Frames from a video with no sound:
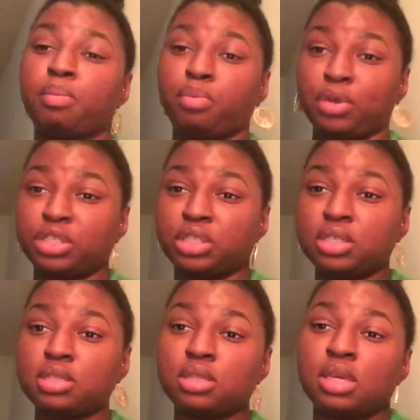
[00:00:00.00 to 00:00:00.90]

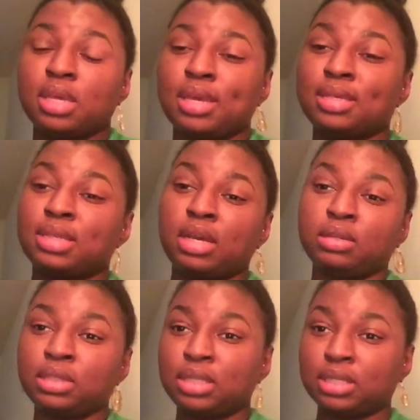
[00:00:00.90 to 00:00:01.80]
brushes is not
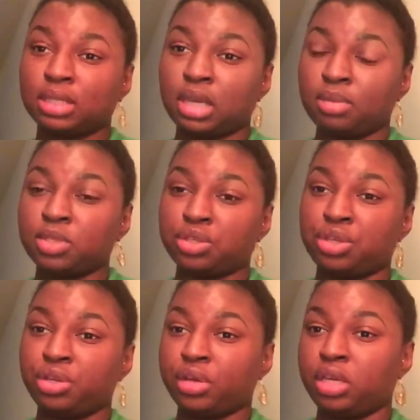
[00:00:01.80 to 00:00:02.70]
only does it come
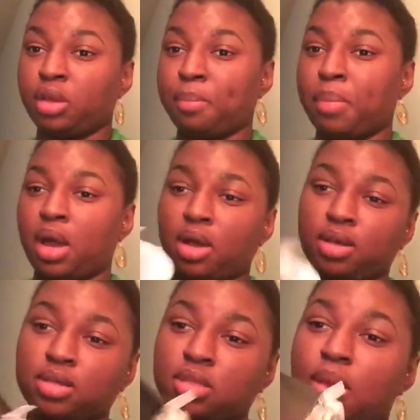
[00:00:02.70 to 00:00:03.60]
secure in your
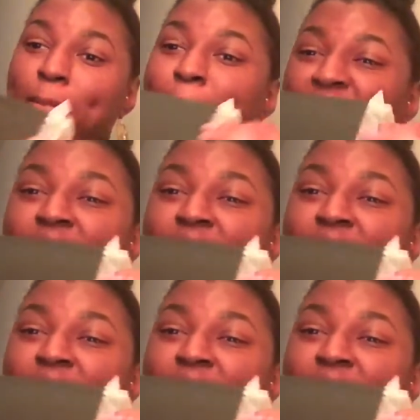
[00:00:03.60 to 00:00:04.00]
box, but